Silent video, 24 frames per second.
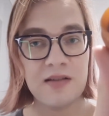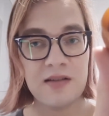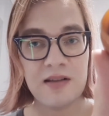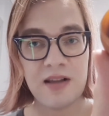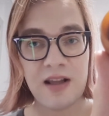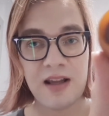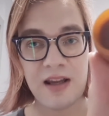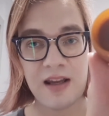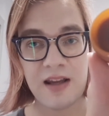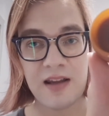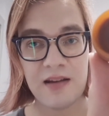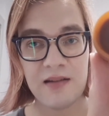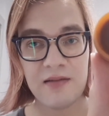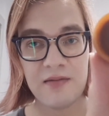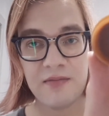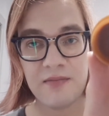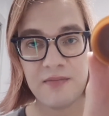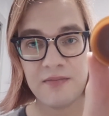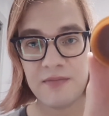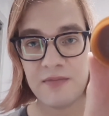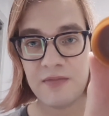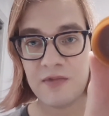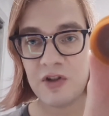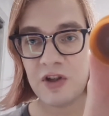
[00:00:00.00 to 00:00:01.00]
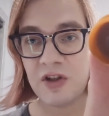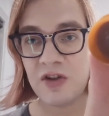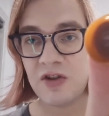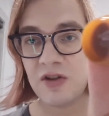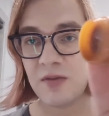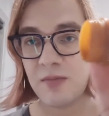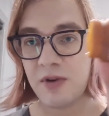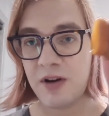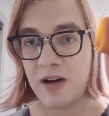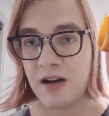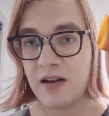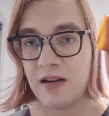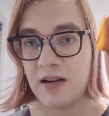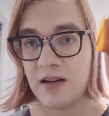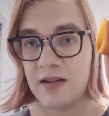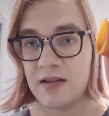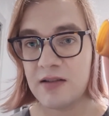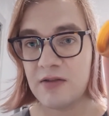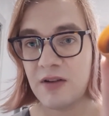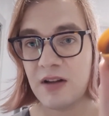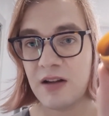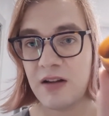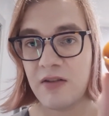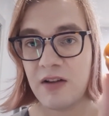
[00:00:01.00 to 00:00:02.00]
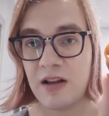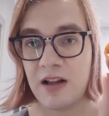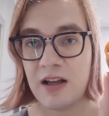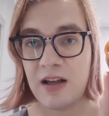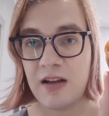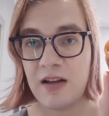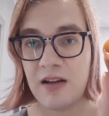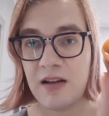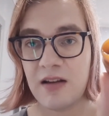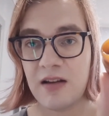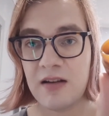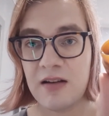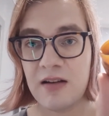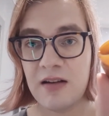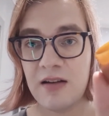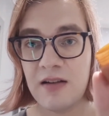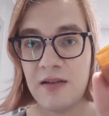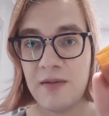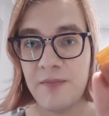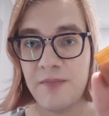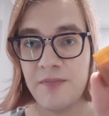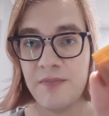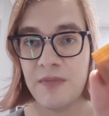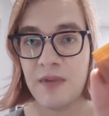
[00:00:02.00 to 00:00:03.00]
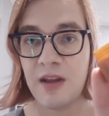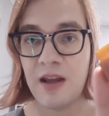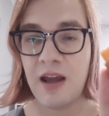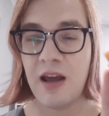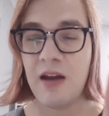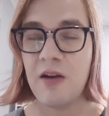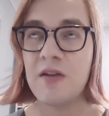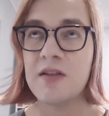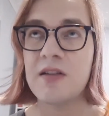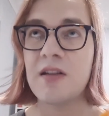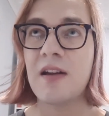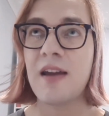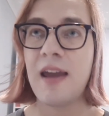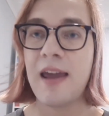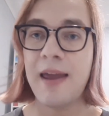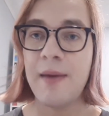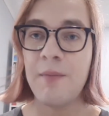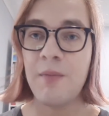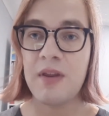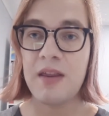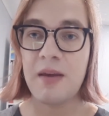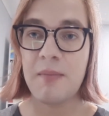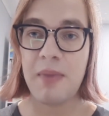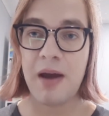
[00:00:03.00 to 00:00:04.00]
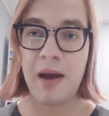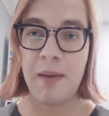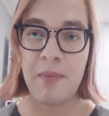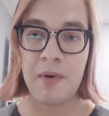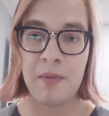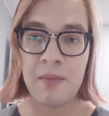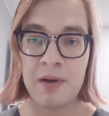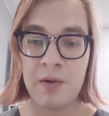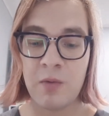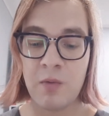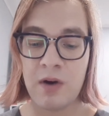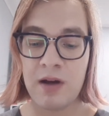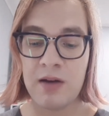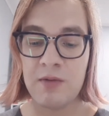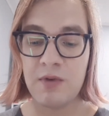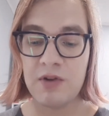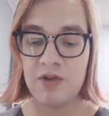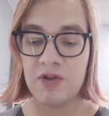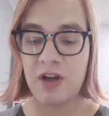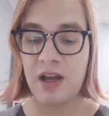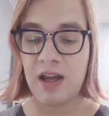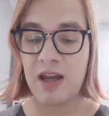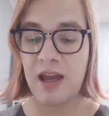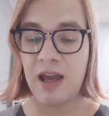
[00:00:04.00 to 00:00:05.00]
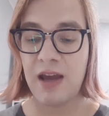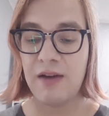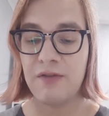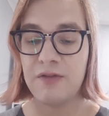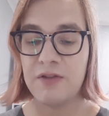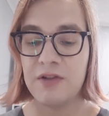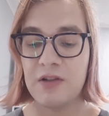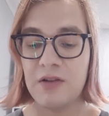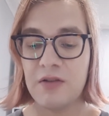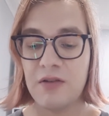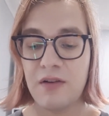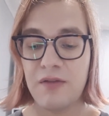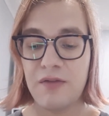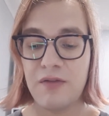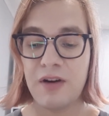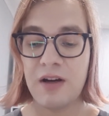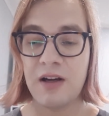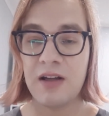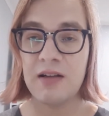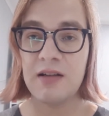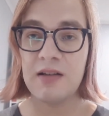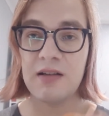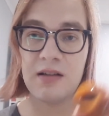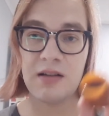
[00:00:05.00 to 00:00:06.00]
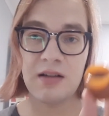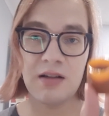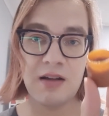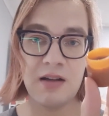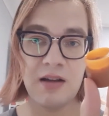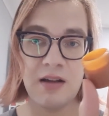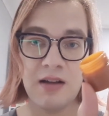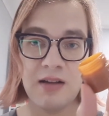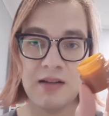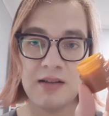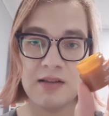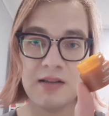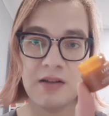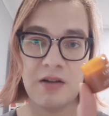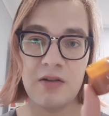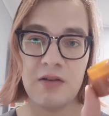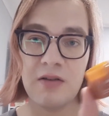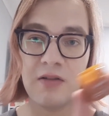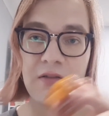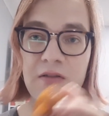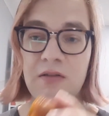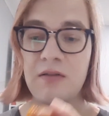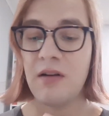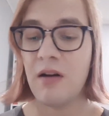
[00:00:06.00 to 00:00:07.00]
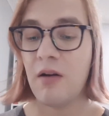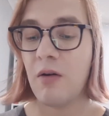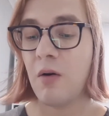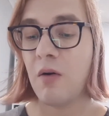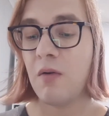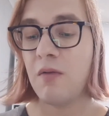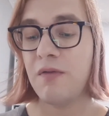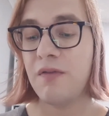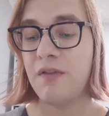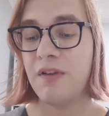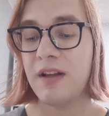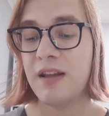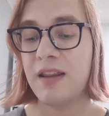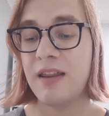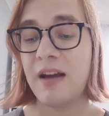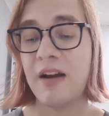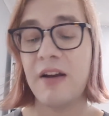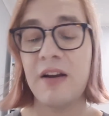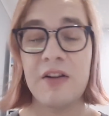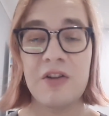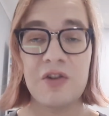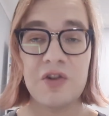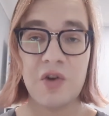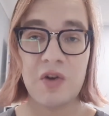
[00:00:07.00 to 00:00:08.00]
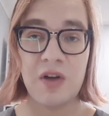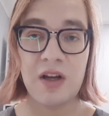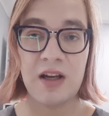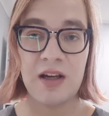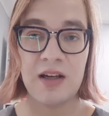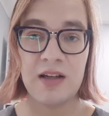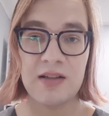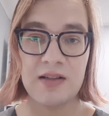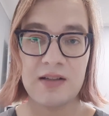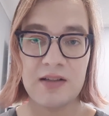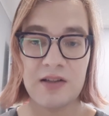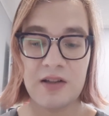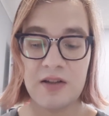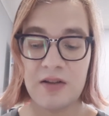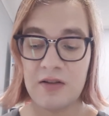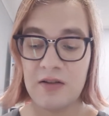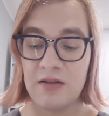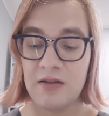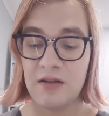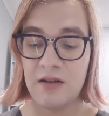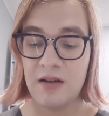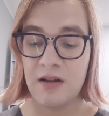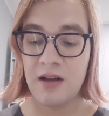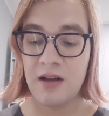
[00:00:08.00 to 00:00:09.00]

like gingerbread. It's really, really good. It also came with a peppermint one, which I gave to a friend. So hopefully they're enjoying this too.